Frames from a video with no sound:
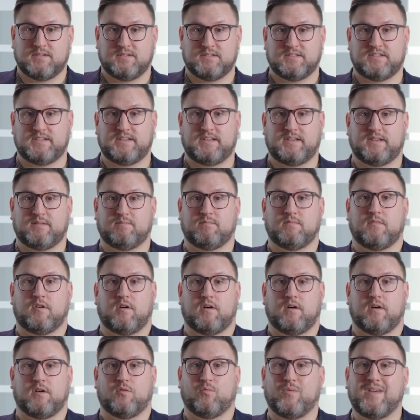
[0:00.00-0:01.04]
team
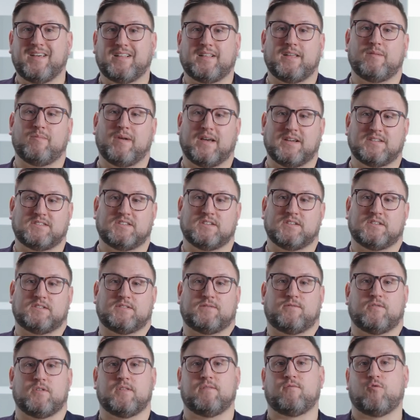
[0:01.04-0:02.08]
on a weekly basis
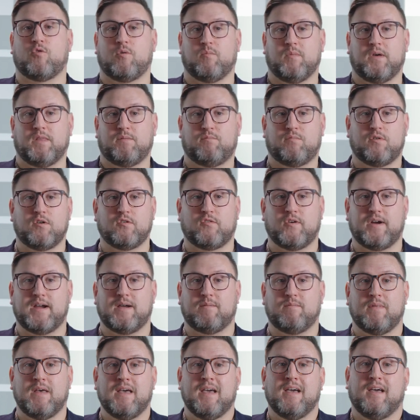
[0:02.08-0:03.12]
for the 4-month
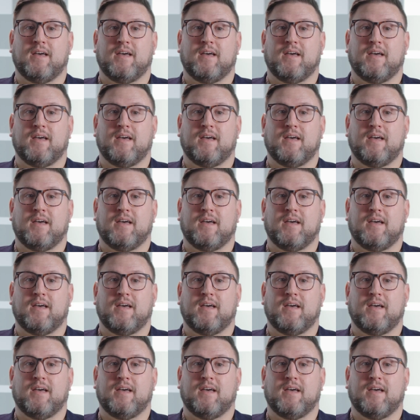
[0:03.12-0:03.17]
program,